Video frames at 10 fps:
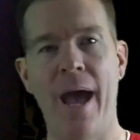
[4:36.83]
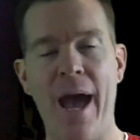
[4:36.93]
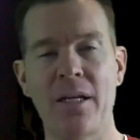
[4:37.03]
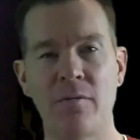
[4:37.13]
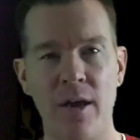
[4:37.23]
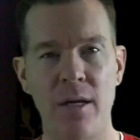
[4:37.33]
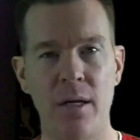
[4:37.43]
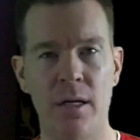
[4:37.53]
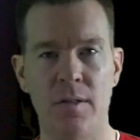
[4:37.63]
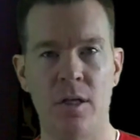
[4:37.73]

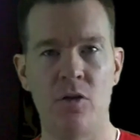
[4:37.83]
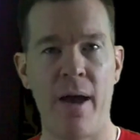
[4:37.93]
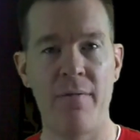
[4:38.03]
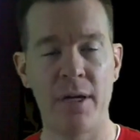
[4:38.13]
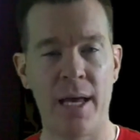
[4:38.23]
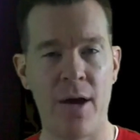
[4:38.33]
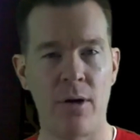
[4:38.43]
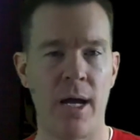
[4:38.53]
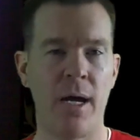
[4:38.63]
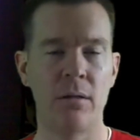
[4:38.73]
activated it. It said, do you have an account
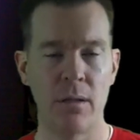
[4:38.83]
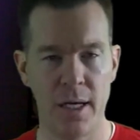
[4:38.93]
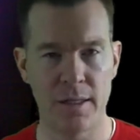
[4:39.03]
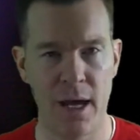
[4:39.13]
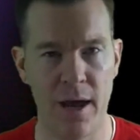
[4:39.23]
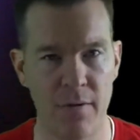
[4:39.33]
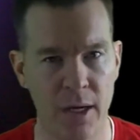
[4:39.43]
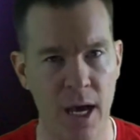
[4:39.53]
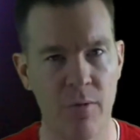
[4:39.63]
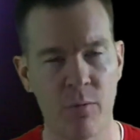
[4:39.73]
or not? Yes, I have an
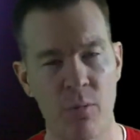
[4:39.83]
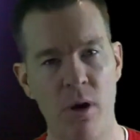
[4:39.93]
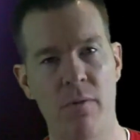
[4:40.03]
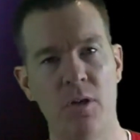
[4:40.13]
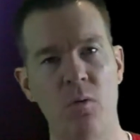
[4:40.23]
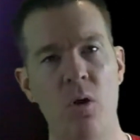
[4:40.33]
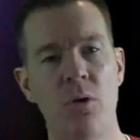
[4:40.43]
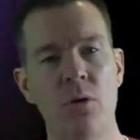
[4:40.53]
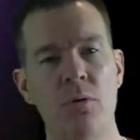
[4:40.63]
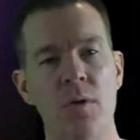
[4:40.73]
account from previous
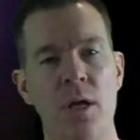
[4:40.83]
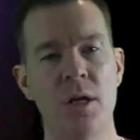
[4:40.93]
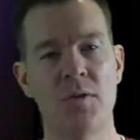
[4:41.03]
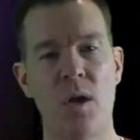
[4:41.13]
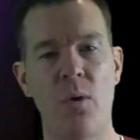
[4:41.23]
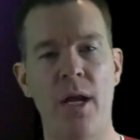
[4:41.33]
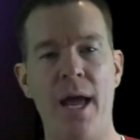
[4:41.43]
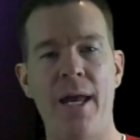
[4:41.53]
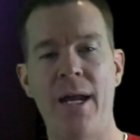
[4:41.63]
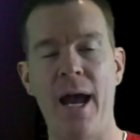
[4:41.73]
Rokus. So I went
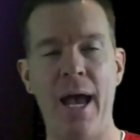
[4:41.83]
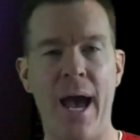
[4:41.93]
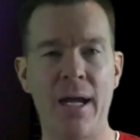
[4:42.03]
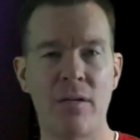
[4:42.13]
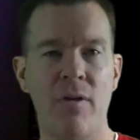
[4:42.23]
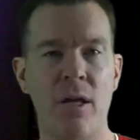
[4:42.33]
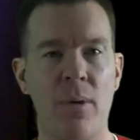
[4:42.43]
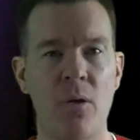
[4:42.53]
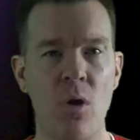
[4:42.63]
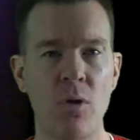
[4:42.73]
ahead and I activated
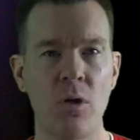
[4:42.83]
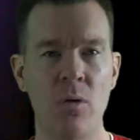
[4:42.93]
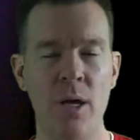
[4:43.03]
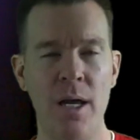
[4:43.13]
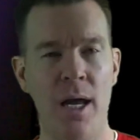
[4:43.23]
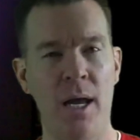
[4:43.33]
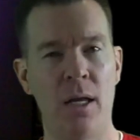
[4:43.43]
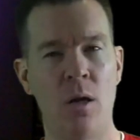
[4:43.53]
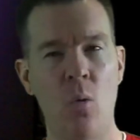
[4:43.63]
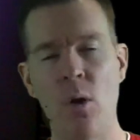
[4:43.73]
my Roku,
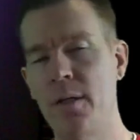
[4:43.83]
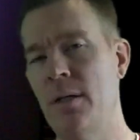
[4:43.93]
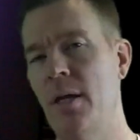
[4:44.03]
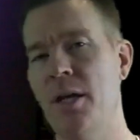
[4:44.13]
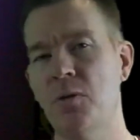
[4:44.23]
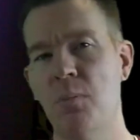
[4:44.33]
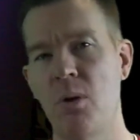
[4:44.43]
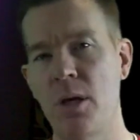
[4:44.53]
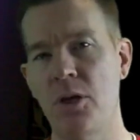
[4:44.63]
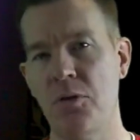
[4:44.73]
and what it did next was
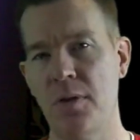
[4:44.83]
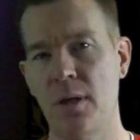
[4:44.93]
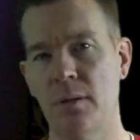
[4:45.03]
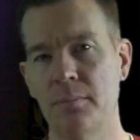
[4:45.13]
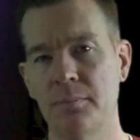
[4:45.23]
pretty interesting.